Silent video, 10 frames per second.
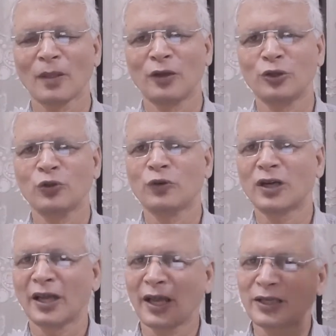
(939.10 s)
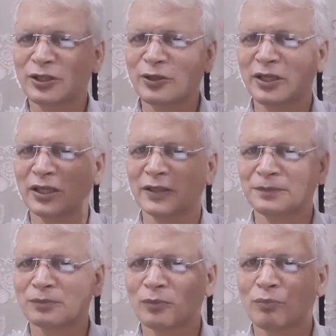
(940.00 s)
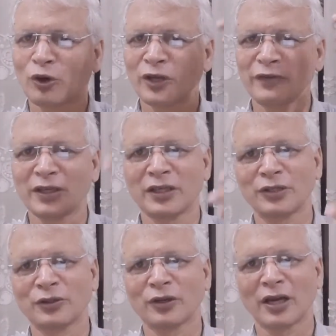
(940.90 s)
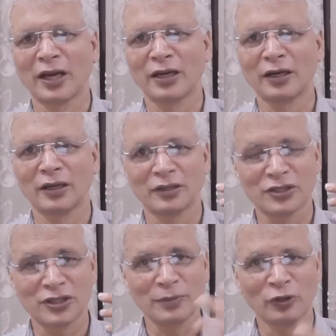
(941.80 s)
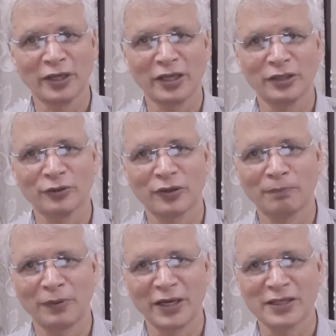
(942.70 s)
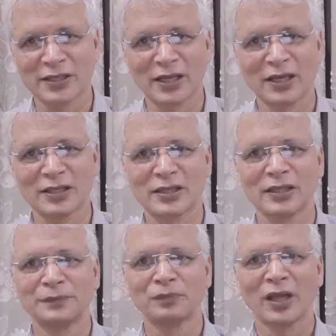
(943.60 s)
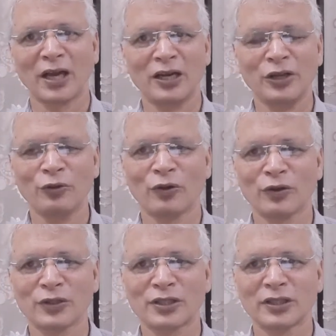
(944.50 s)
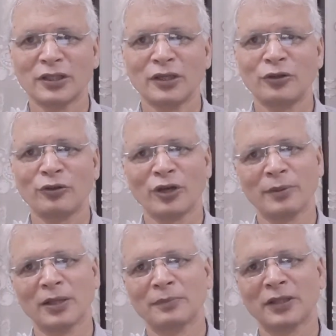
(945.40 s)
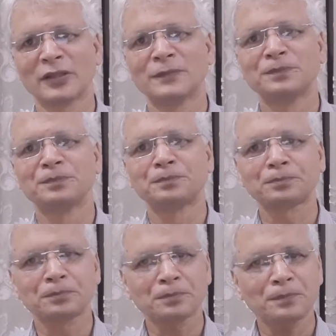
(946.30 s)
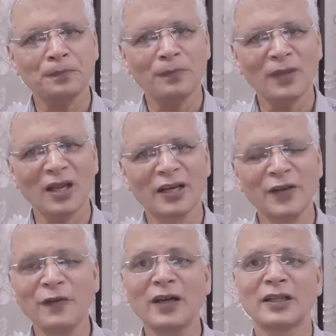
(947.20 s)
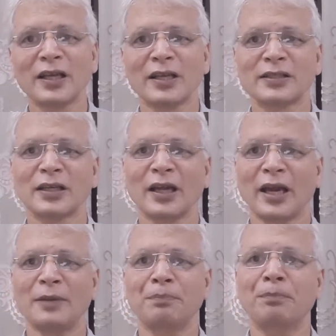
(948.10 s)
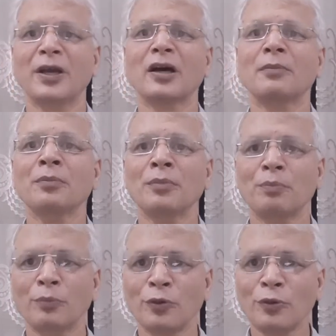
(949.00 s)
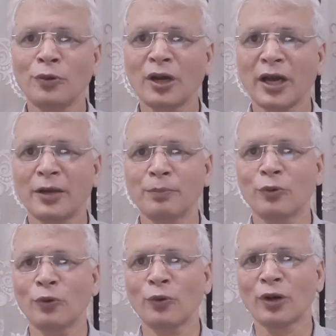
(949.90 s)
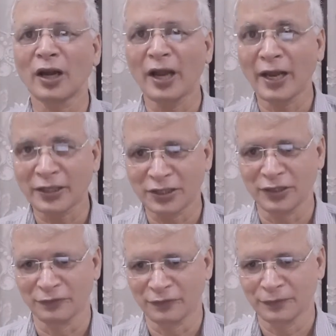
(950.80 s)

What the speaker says: you would actually motivating your and stimulating your brain cells and neurons to remember different things and become more and more active.